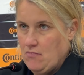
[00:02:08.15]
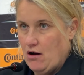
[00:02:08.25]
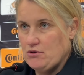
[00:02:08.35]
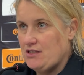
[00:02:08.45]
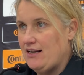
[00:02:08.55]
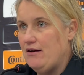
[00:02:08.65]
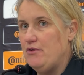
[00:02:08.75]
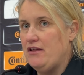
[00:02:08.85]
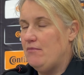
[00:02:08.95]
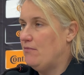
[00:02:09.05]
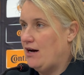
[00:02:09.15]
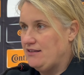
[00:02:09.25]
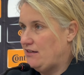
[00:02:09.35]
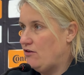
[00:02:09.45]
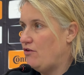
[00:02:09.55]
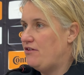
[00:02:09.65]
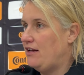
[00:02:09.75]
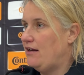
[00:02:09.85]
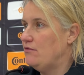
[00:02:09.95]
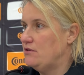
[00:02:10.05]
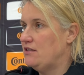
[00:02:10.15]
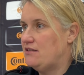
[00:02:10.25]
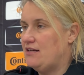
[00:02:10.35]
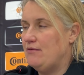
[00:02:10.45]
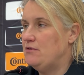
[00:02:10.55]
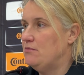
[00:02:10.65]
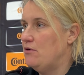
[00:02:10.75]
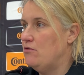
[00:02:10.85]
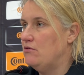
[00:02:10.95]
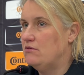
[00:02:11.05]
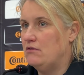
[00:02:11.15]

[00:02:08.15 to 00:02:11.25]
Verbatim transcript: I was clear with him. I did not think it was acceptable.